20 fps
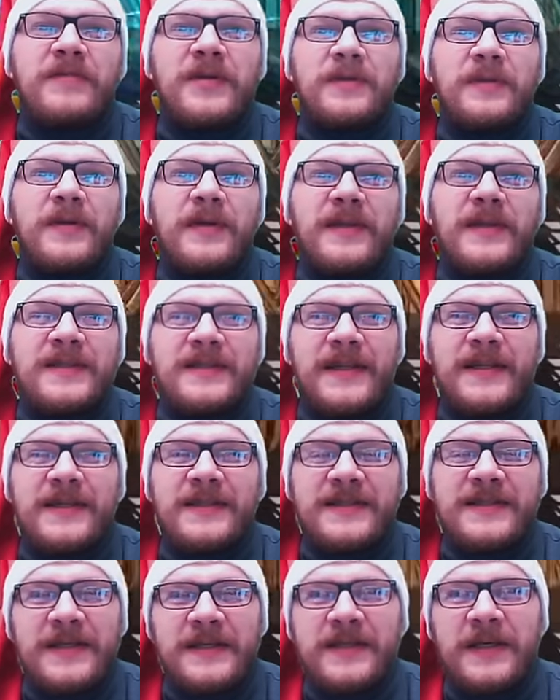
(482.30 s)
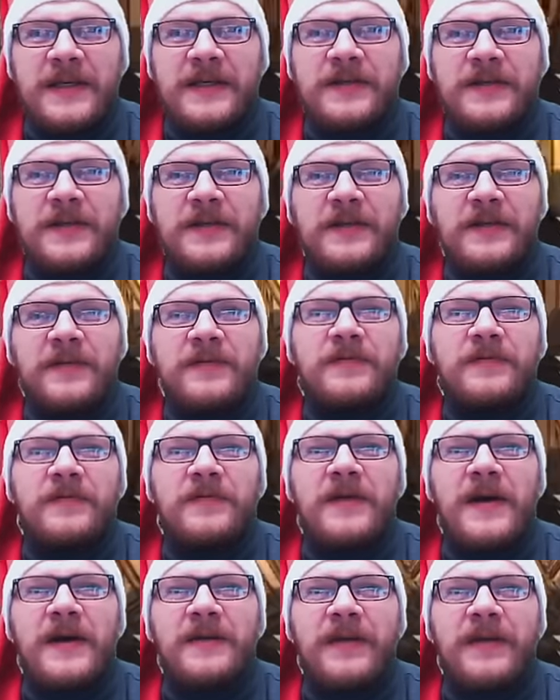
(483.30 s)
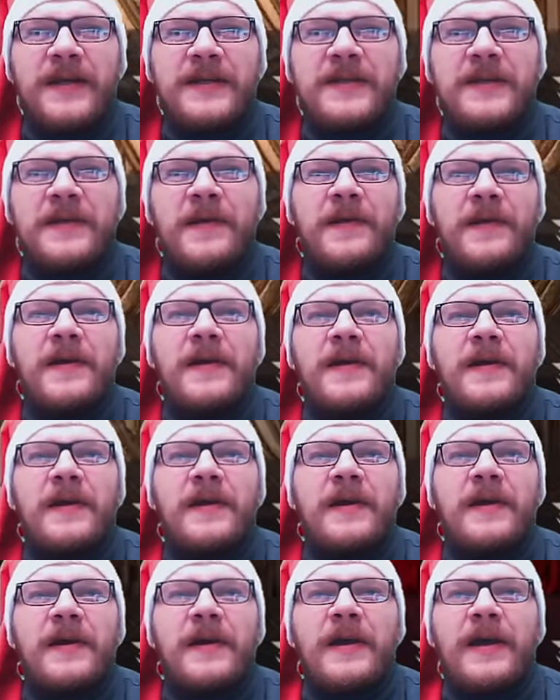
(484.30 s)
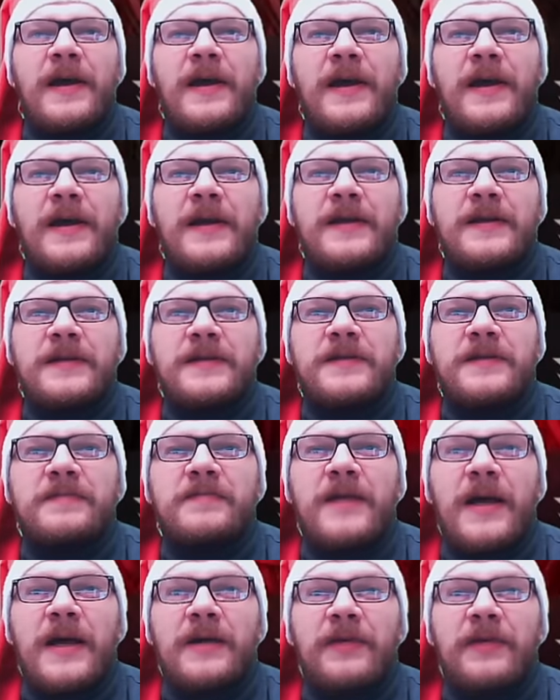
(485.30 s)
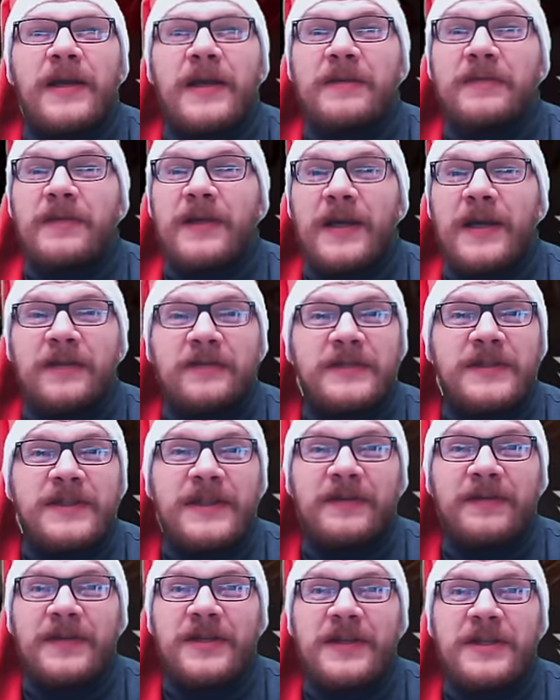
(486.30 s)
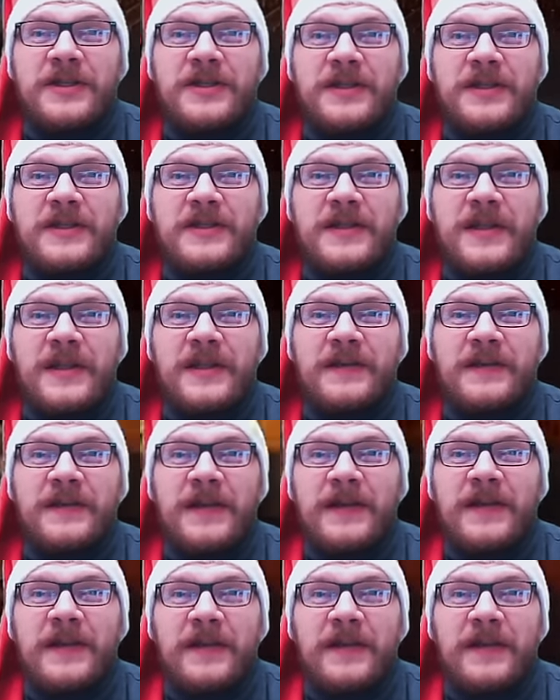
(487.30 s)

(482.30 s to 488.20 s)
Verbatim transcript: Typically it's like 600 or 580. And now again, we have 7 degens and that